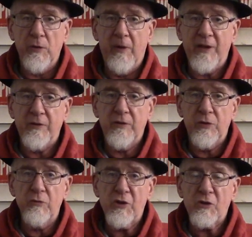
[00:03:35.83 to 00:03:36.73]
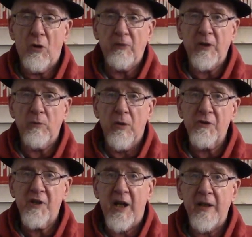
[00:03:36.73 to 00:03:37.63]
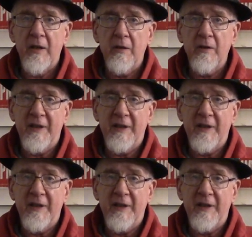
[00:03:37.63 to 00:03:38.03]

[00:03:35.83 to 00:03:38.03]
who had two starring roles that year,